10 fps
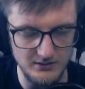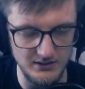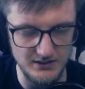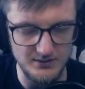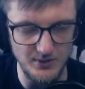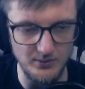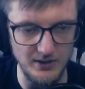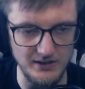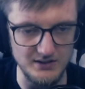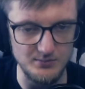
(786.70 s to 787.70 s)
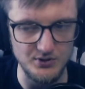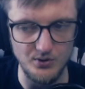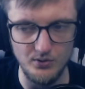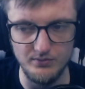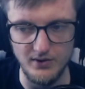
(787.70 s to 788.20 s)
it might be a little bit
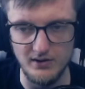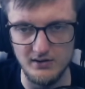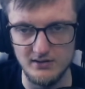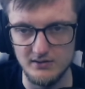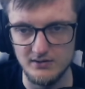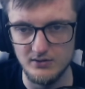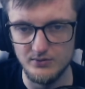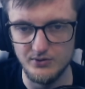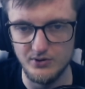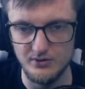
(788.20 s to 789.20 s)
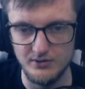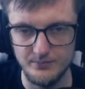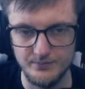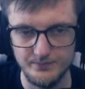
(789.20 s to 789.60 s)
overrated overall.